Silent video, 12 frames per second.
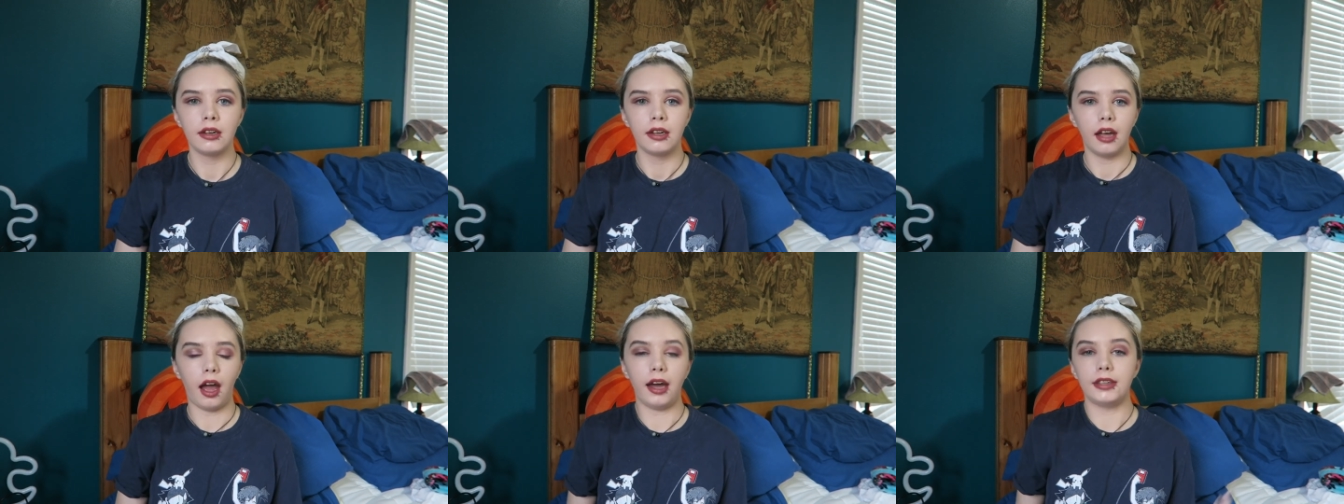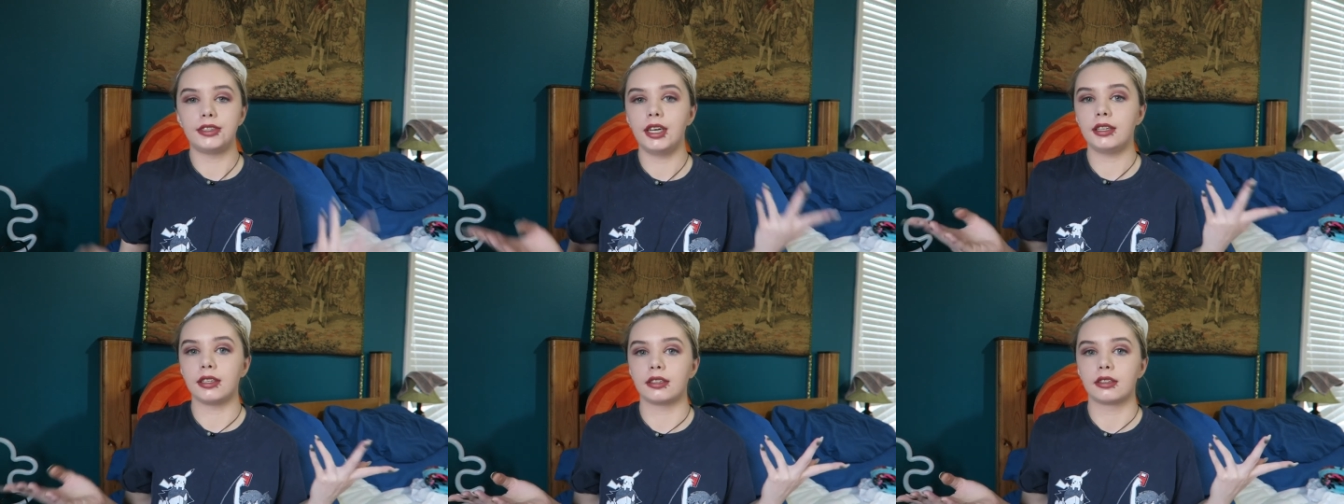I
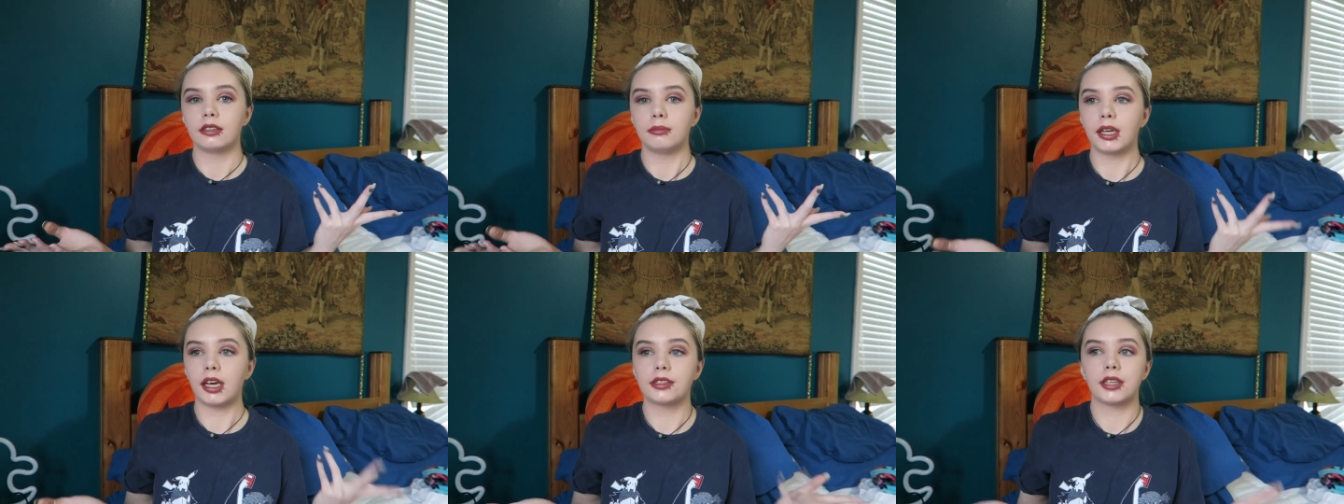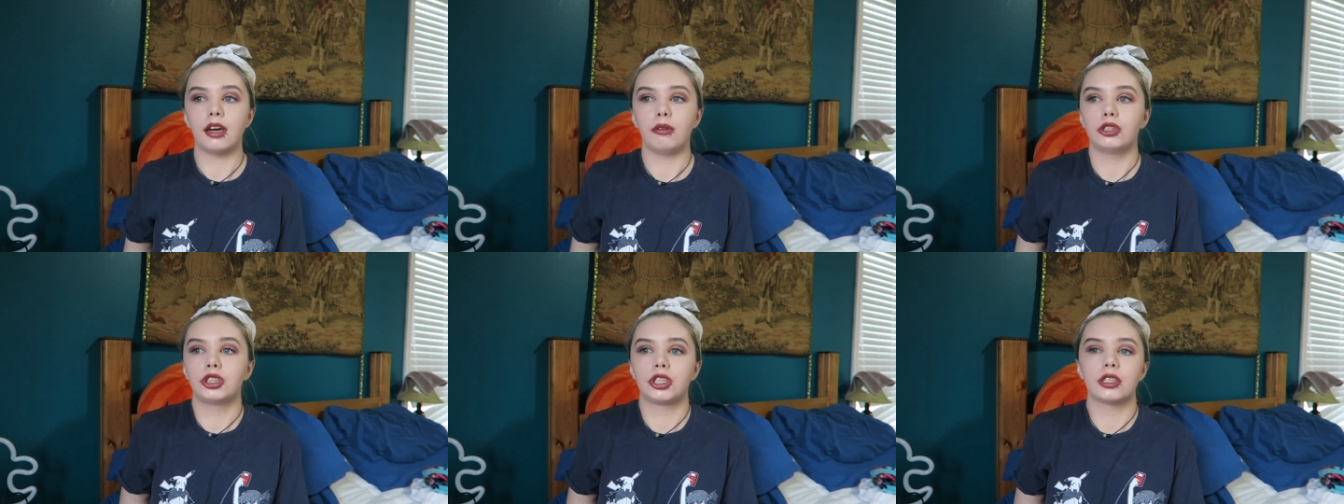didn't, because I
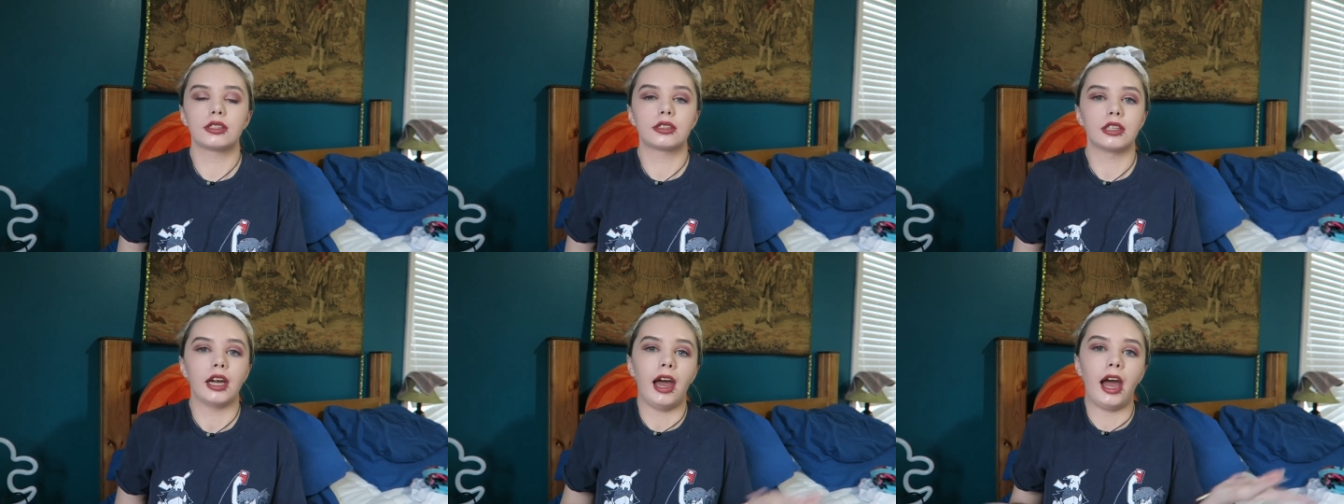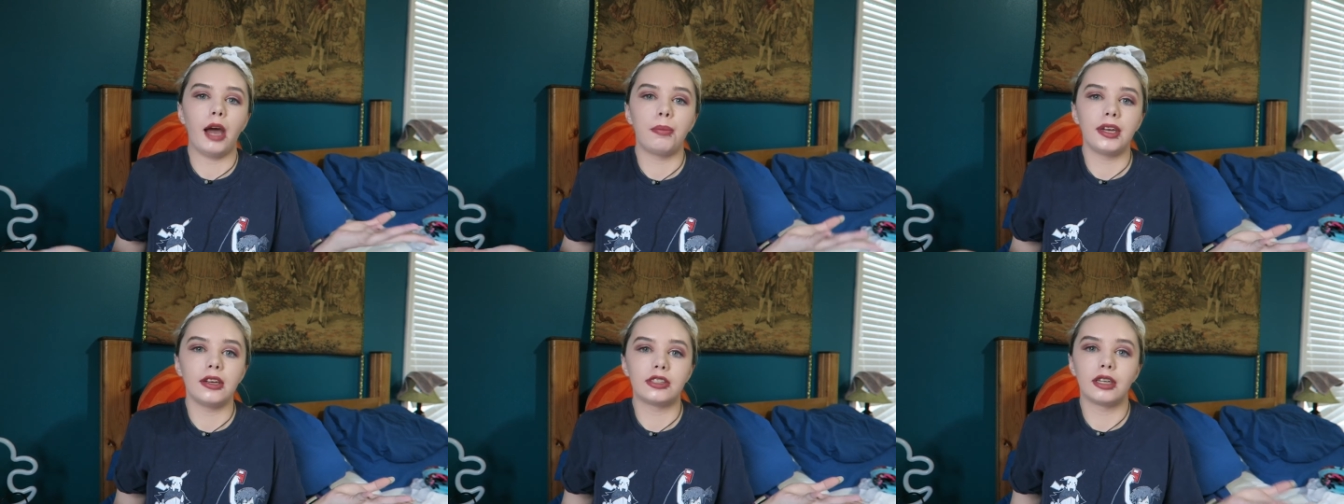was just
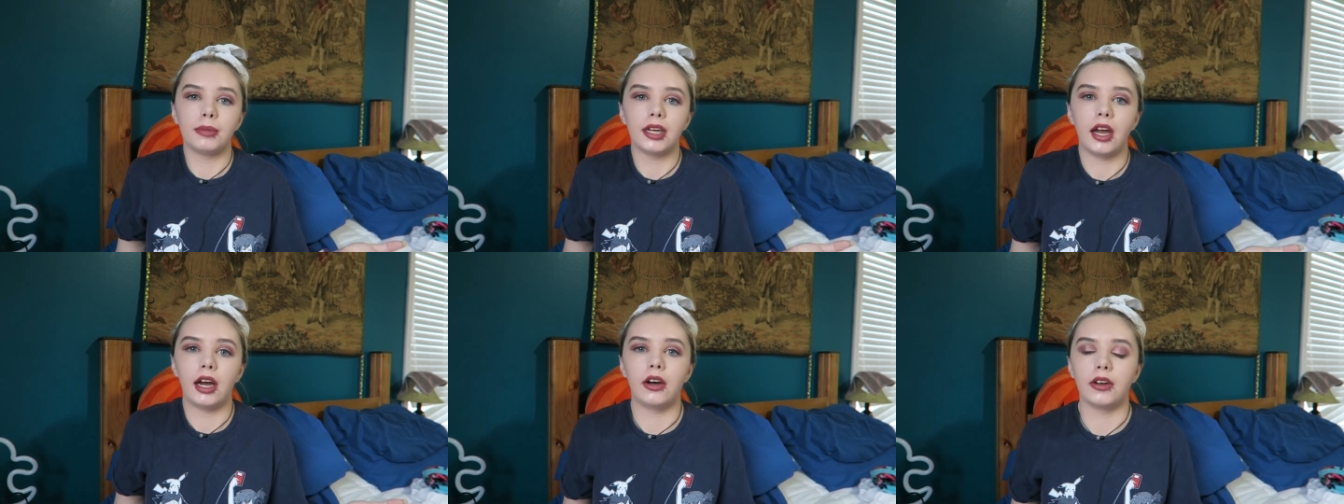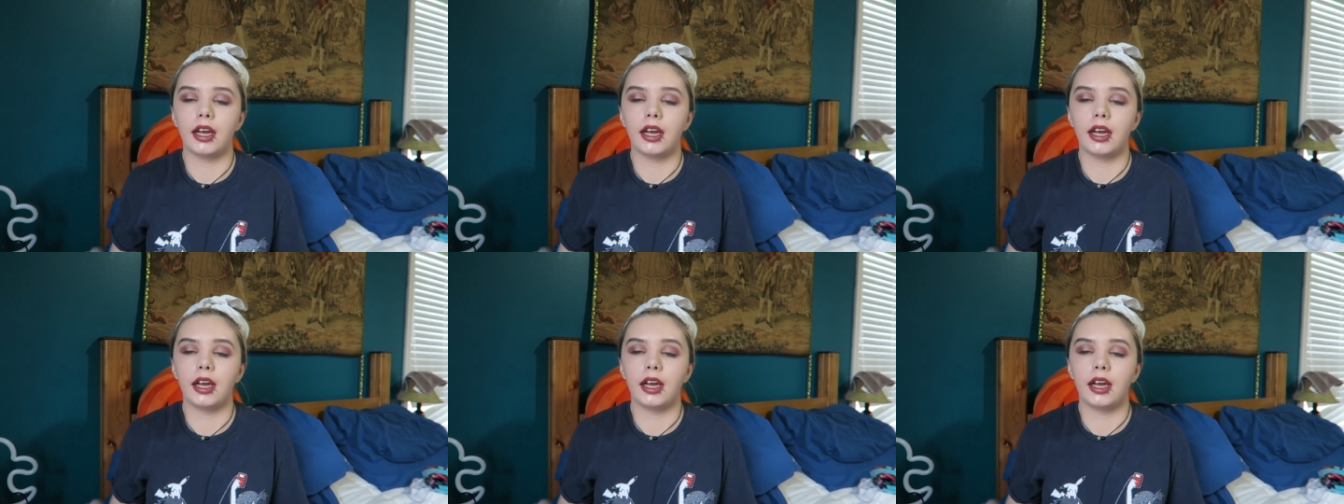happy to be out.